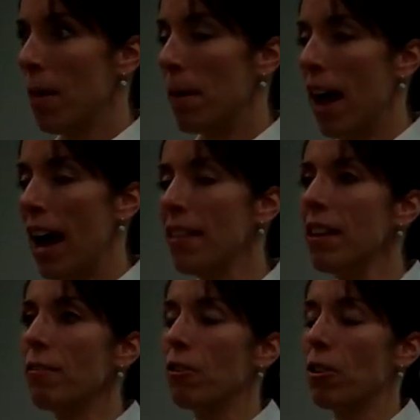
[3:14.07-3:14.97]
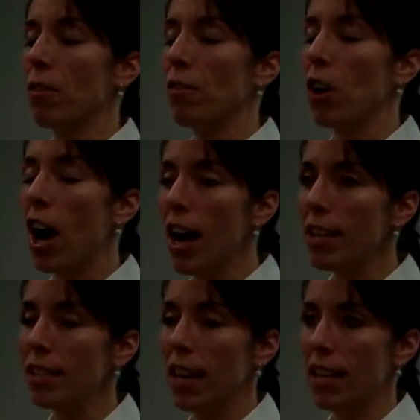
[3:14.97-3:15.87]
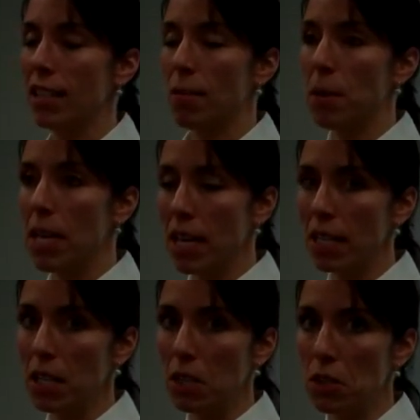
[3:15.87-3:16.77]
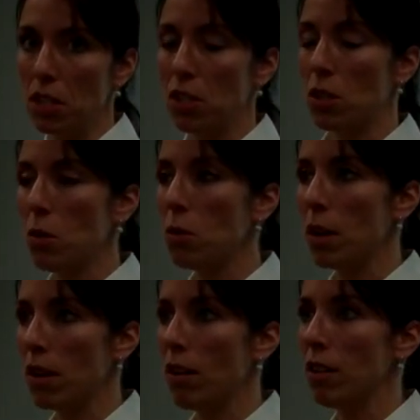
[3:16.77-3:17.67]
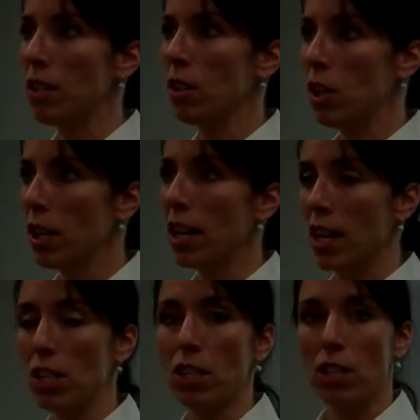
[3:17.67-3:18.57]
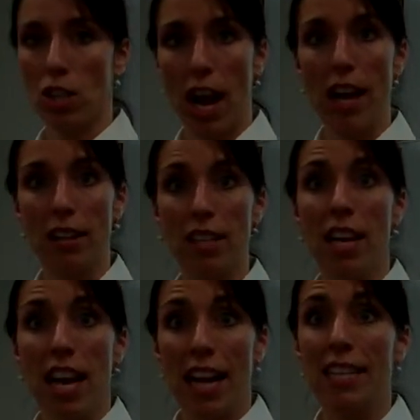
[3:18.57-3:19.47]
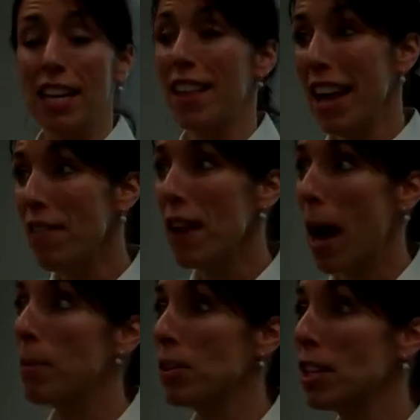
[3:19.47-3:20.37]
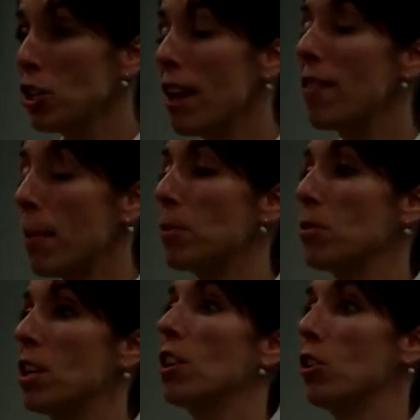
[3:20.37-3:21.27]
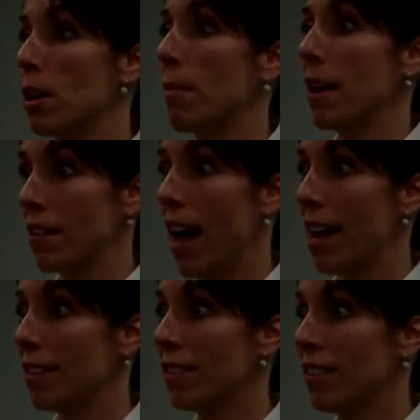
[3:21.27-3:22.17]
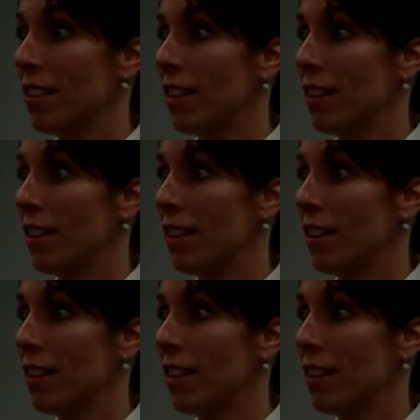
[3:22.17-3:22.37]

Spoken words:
But I think for us as beginning teachers, it's so critical to look at each child and say they should have an opportunity to learn in my class.